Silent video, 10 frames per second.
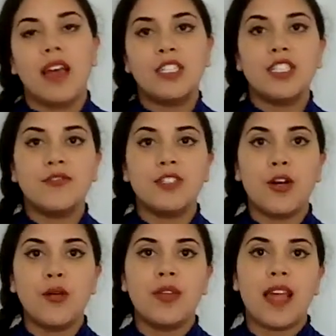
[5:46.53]
And she
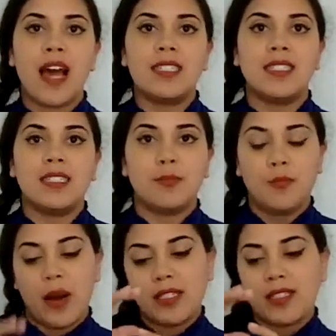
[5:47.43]
showed
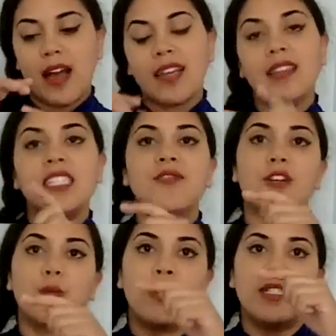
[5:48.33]
that by stacking these
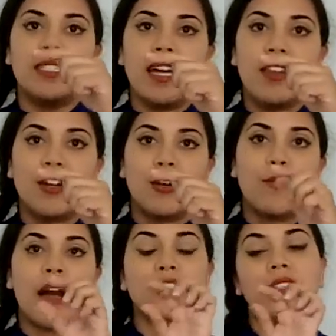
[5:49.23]
vertebrae
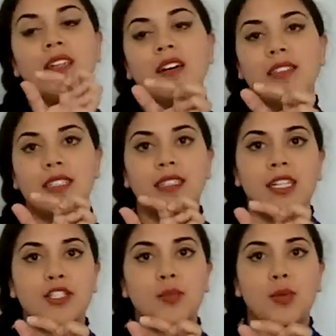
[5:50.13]
together, matching the
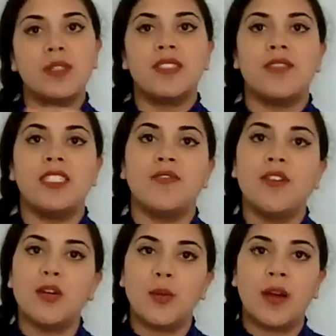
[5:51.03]
articulation points of each
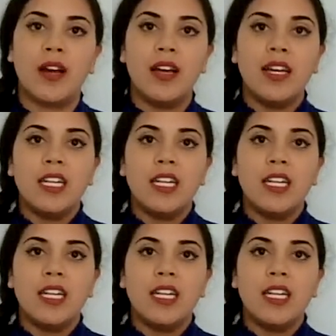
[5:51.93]
vertebra,